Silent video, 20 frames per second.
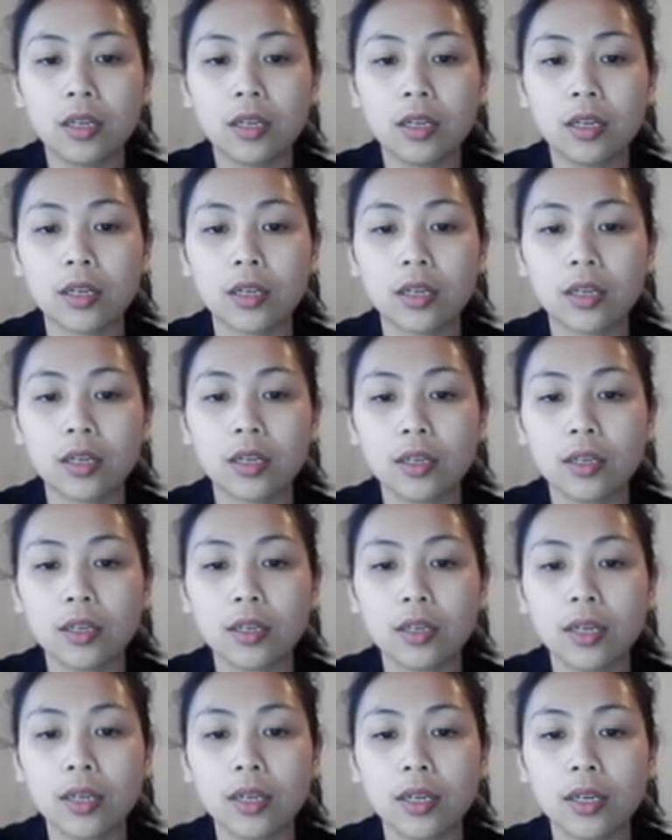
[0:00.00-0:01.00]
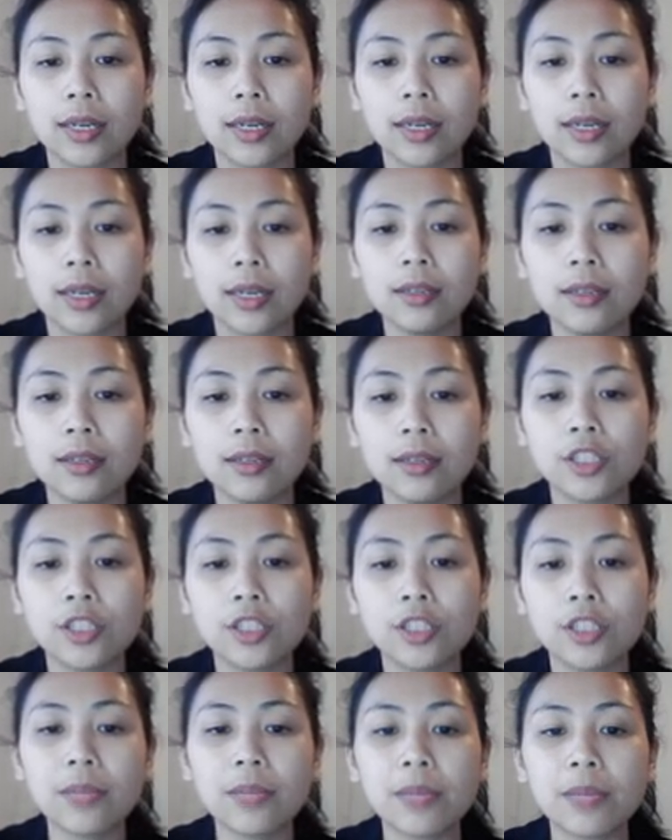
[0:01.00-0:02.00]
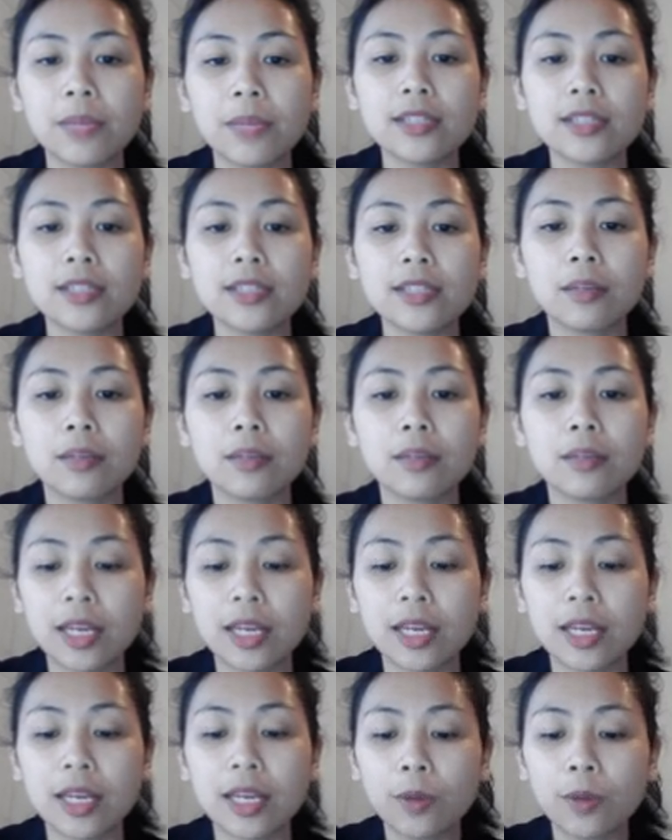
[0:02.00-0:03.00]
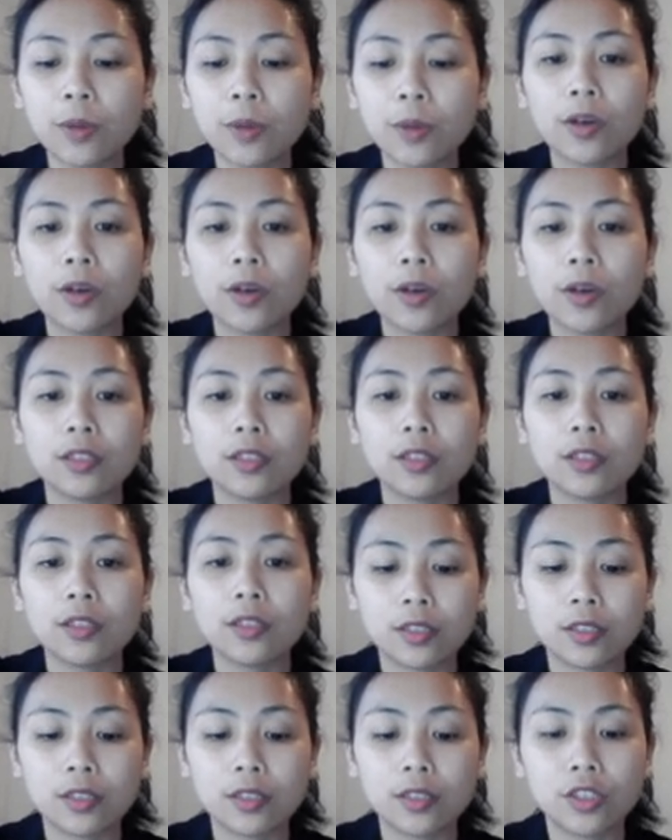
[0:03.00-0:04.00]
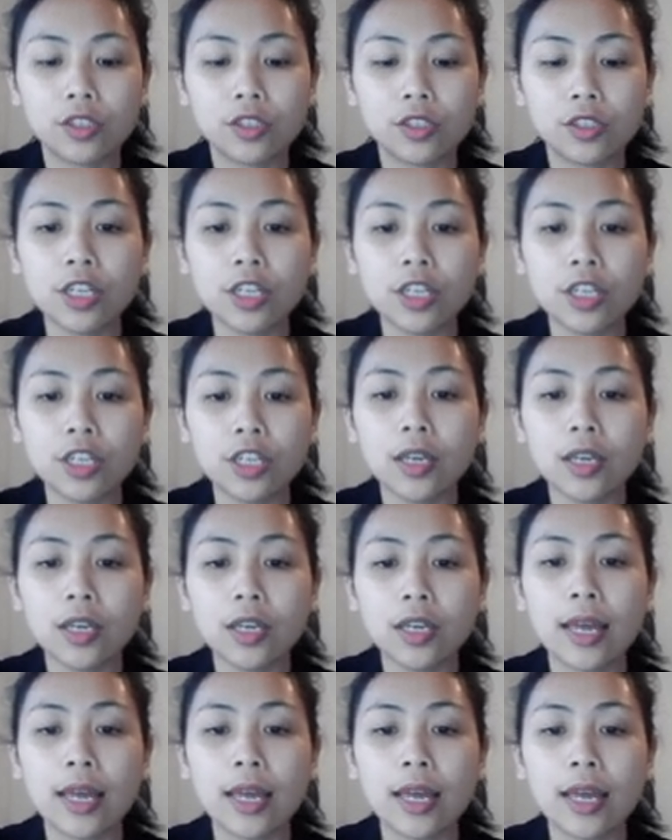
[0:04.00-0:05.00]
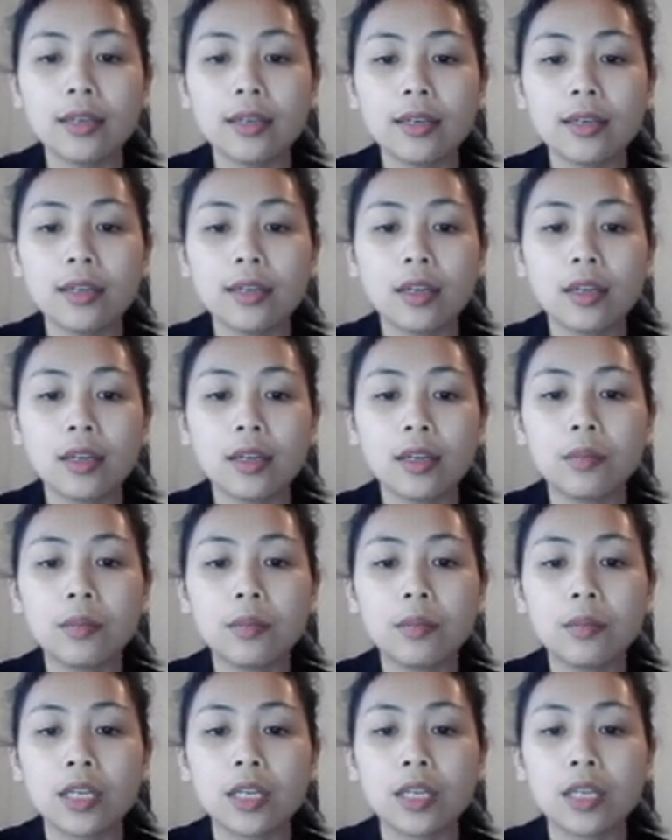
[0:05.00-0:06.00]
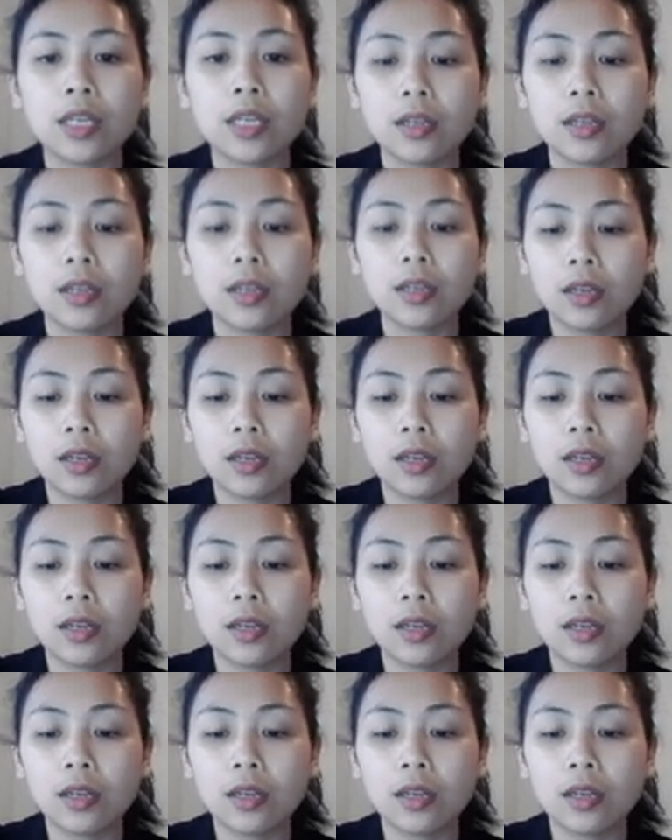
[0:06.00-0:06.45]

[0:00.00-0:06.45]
Okay. And gymnastics and baseball is G and B.